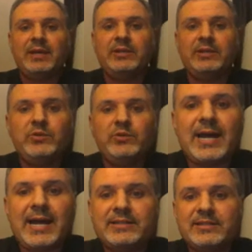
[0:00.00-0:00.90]
and you've
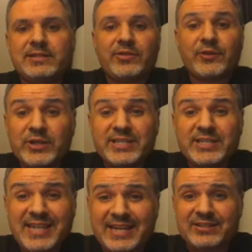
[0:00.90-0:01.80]
got 30
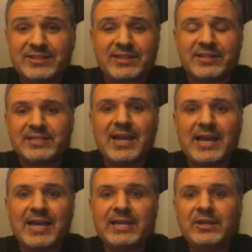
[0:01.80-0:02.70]
seconds to
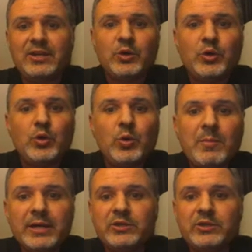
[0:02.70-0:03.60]
decide who
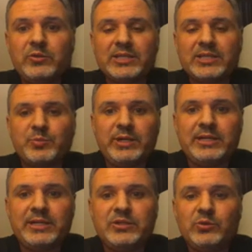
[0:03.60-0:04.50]
among you gets
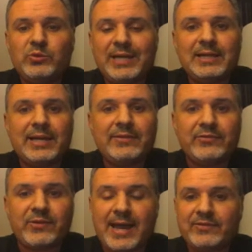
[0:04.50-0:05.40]
put into a
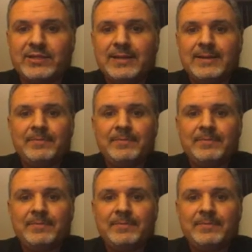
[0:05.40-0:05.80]
life raft.